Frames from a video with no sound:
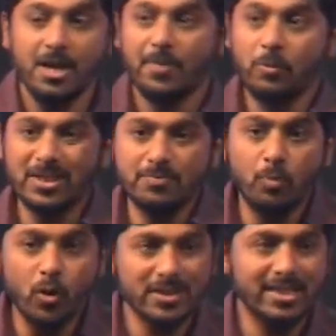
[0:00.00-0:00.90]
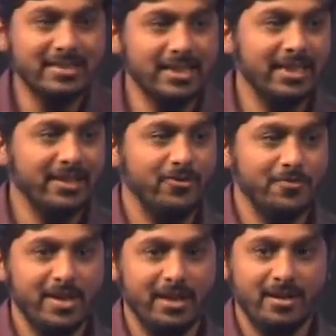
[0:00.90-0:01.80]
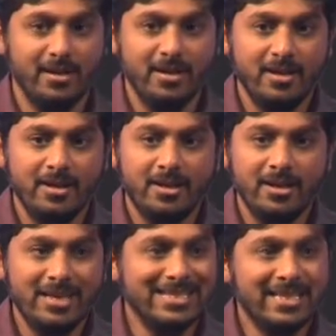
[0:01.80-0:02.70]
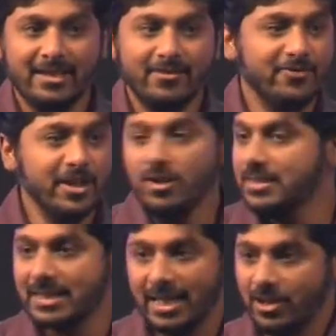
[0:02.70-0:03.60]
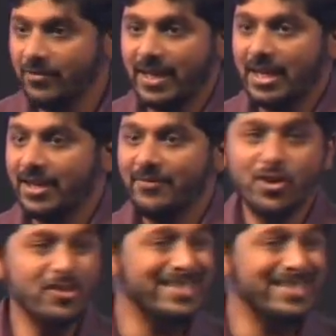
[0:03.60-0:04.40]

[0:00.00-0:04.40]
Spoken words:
But what's most exciting for me is that we're not scared of AI. We're not